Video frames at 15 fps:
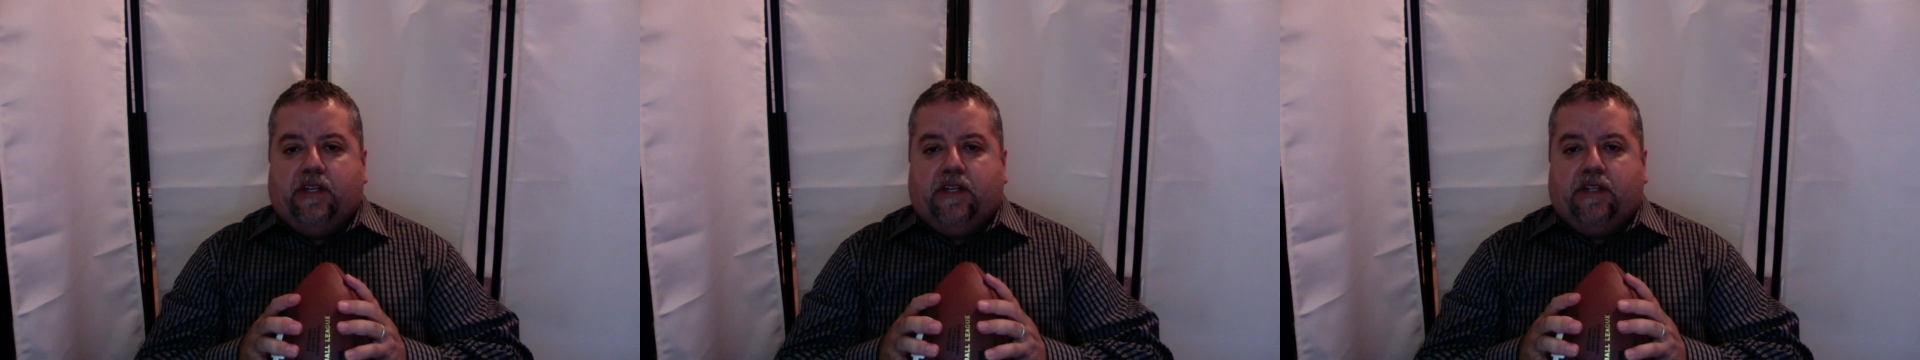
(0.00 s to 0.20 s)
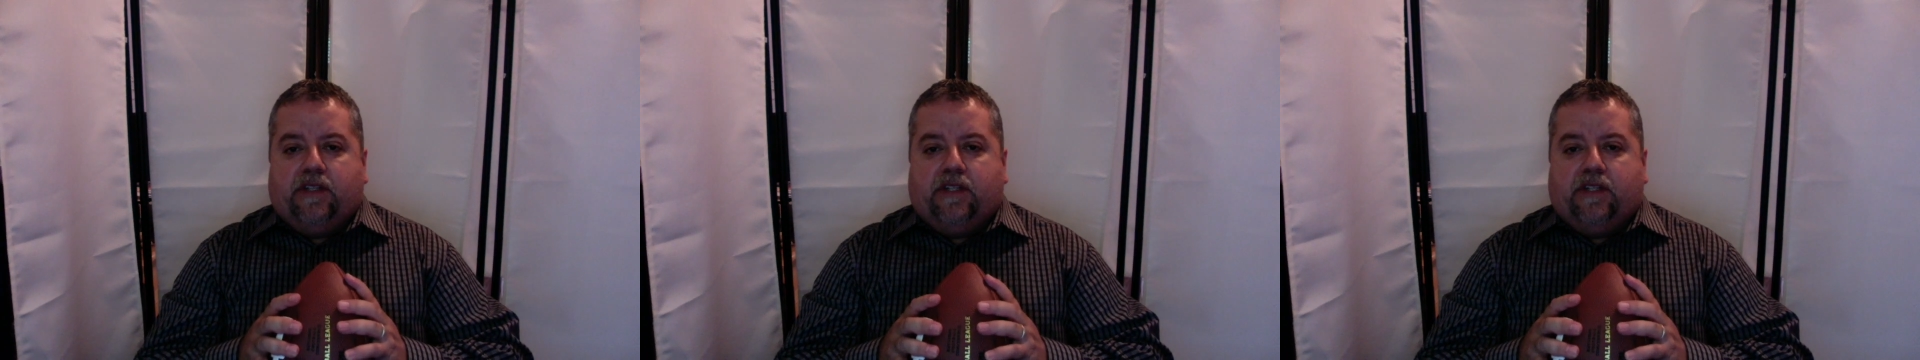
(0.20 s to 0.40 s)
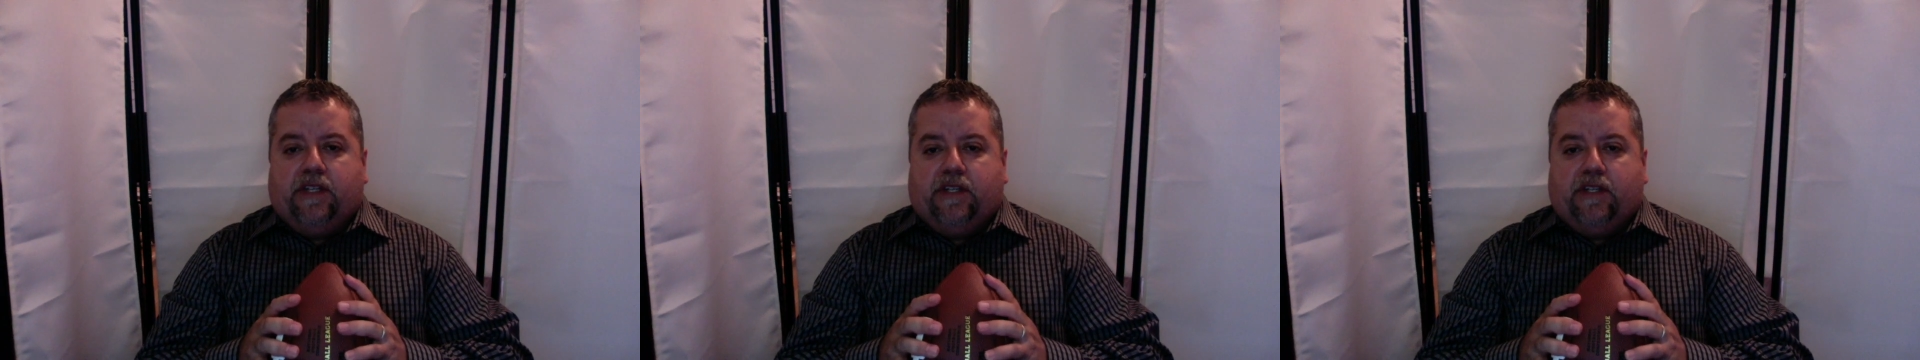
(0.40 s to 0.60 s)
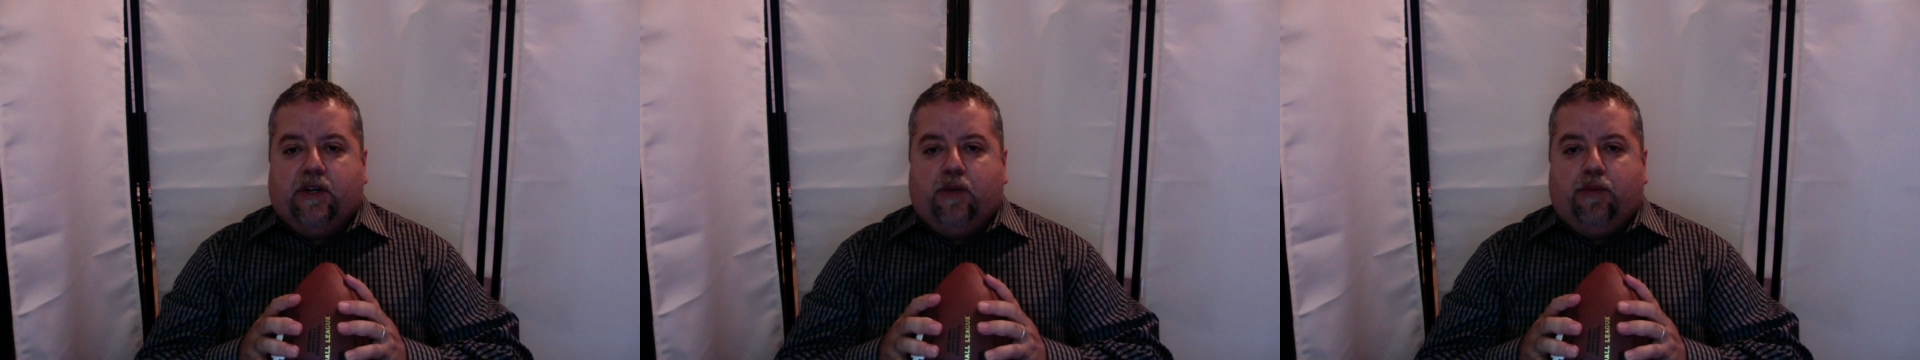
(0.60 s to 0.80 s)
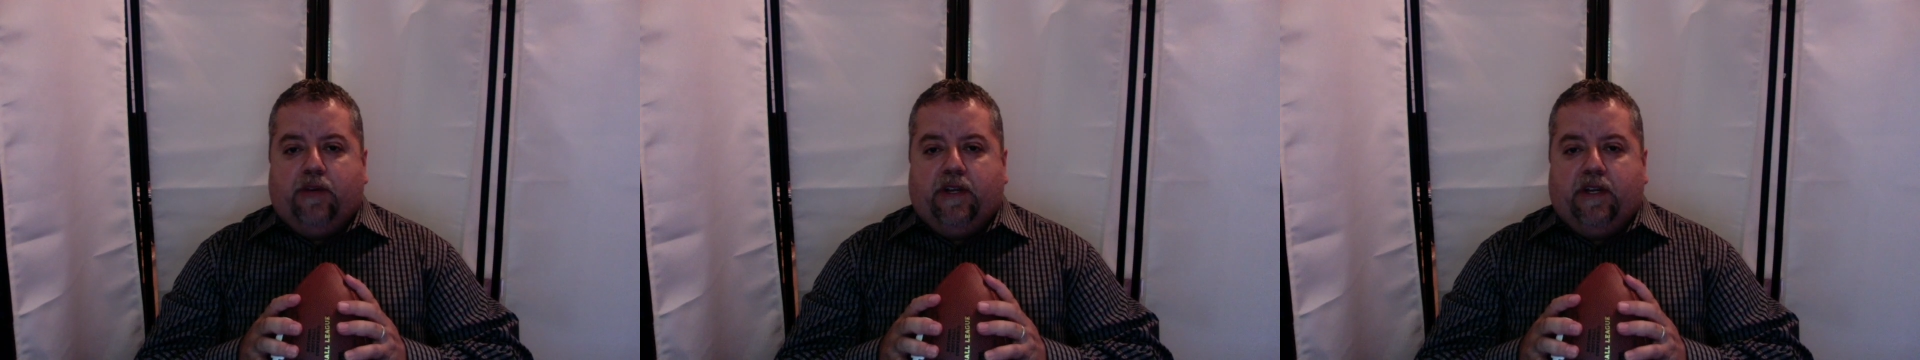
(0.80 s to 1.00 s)
season
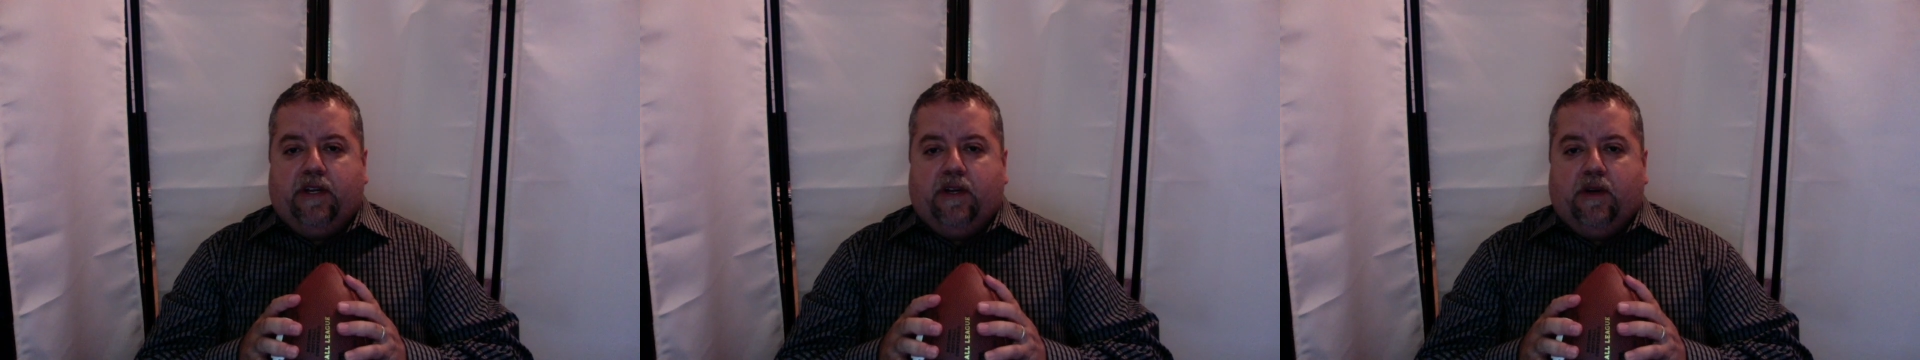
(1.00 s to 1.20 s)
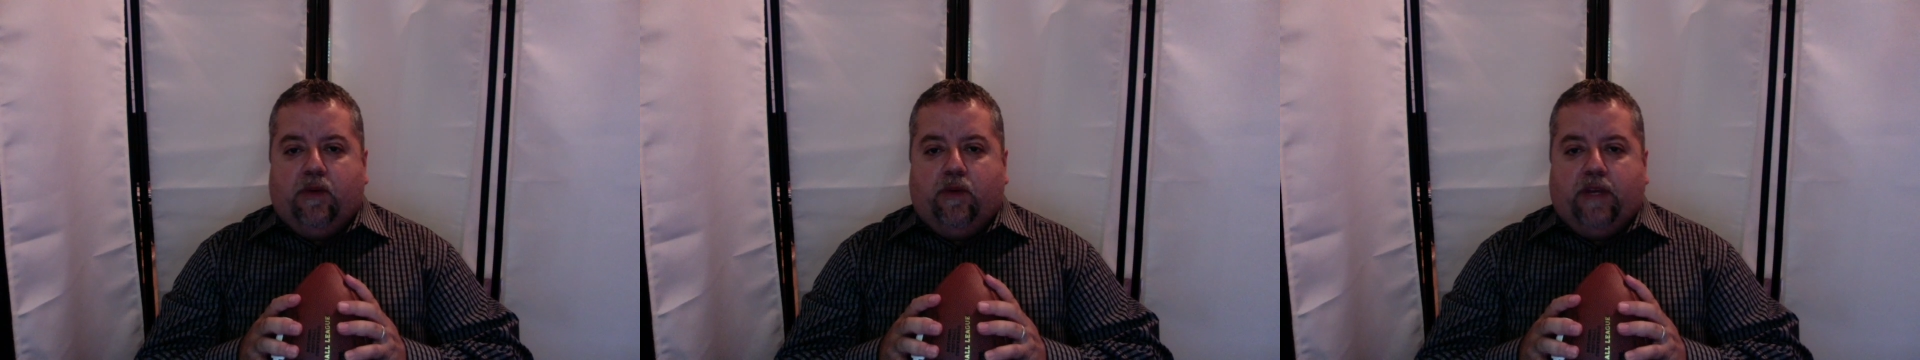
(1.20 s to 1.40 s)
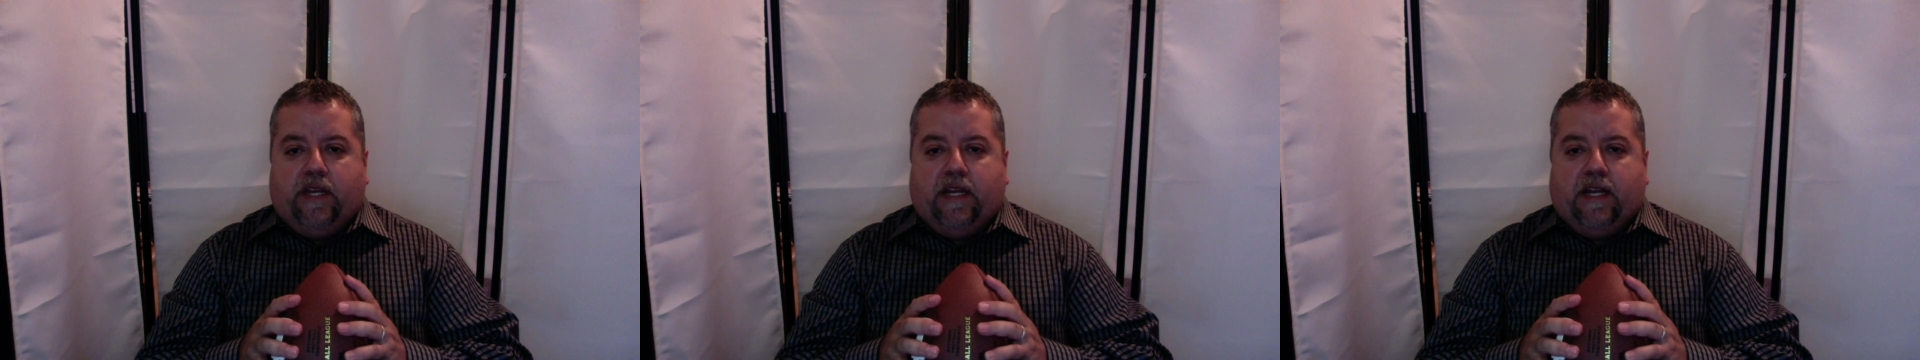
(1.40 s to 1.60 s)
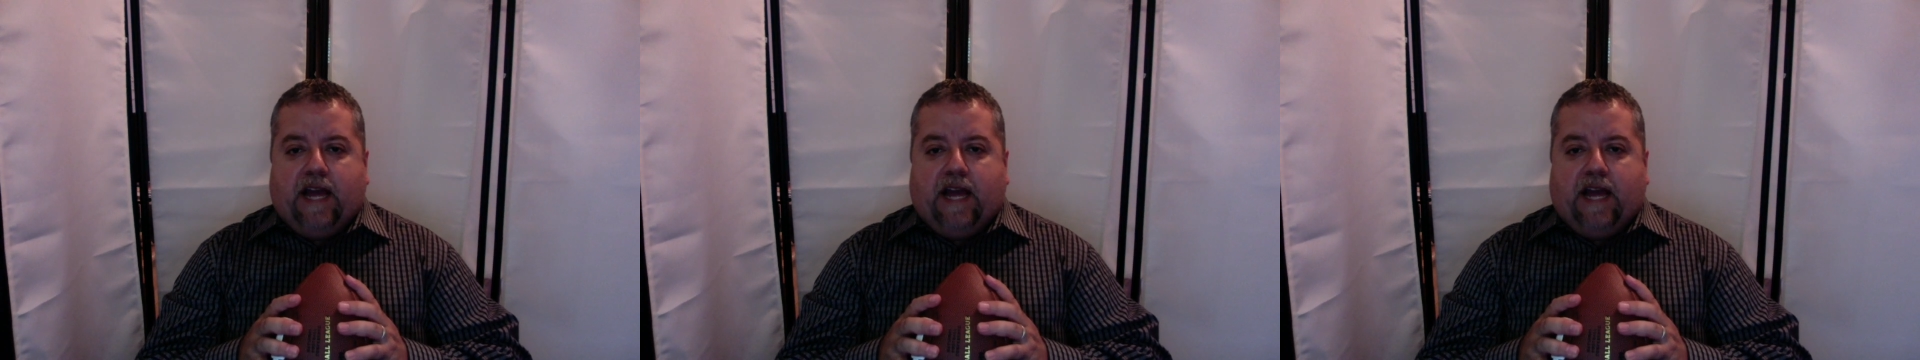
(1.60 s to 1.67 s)
opening weekend,